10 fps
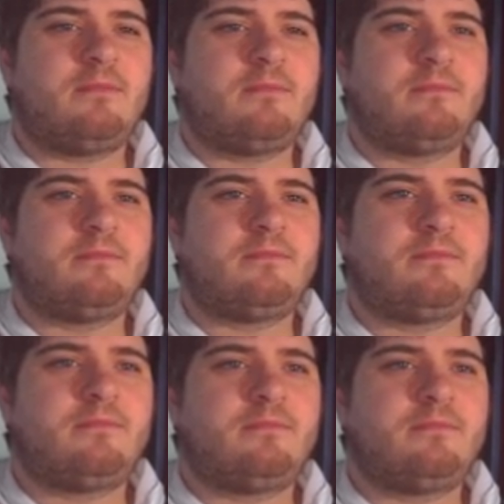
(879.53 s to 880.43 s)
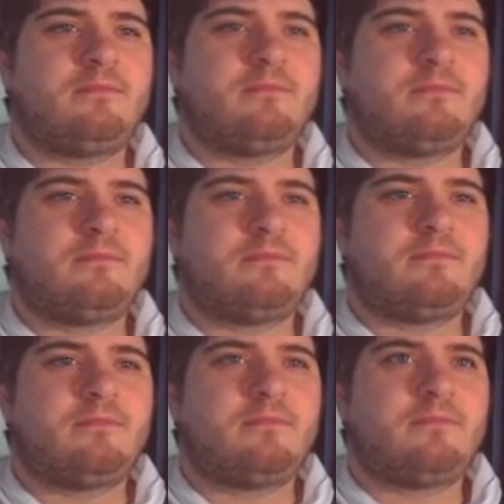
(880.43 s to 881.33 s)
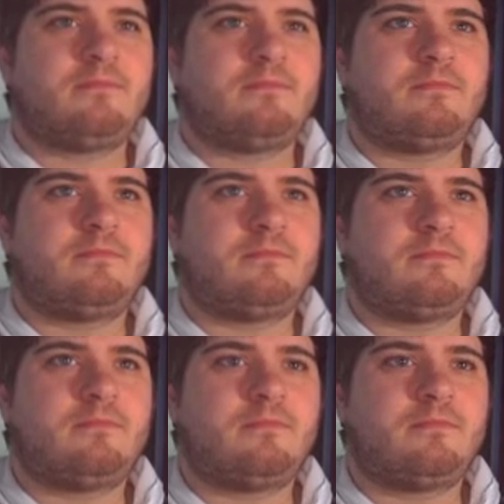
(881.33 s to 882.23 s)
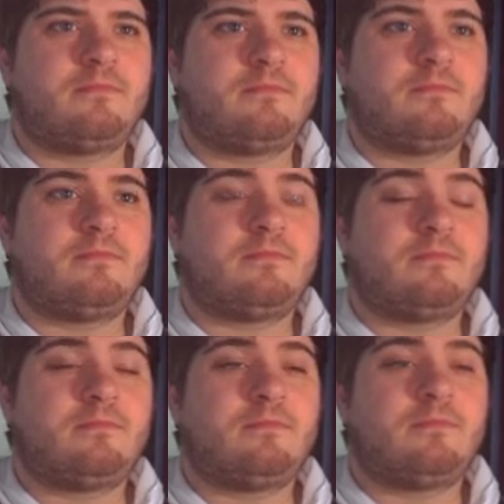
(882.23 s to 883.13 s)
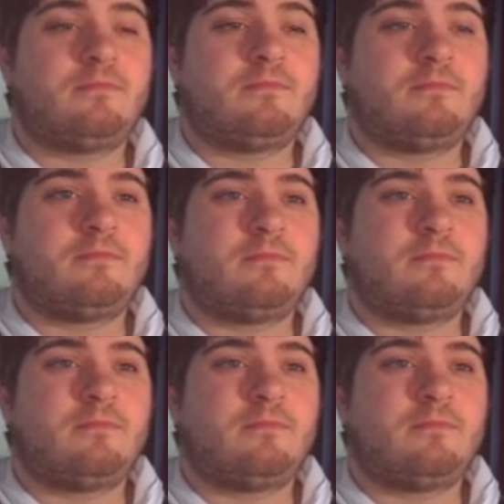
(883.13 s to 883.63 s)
No one is speaking in this clip.